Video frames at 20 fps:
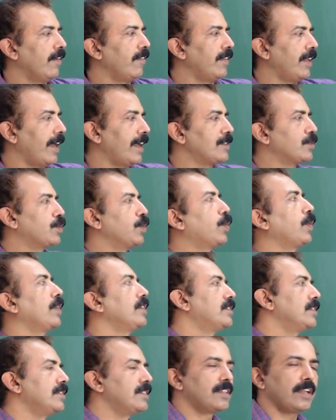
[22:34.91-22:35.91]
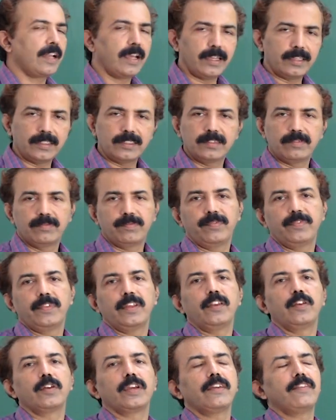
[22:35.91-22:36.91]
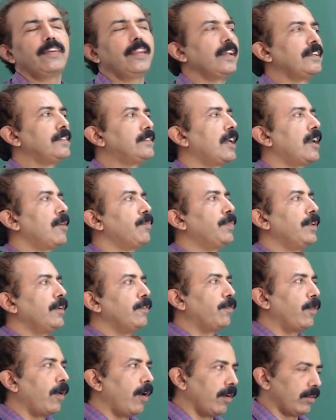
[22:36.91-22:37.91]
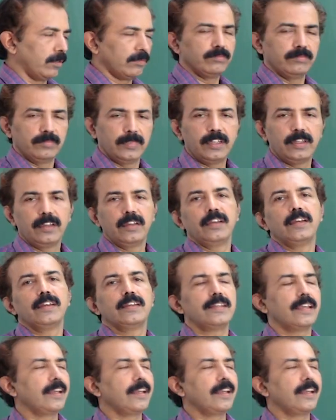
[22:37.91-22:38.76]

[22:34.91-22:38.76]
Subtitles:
We'll ask you questions like, give an example for,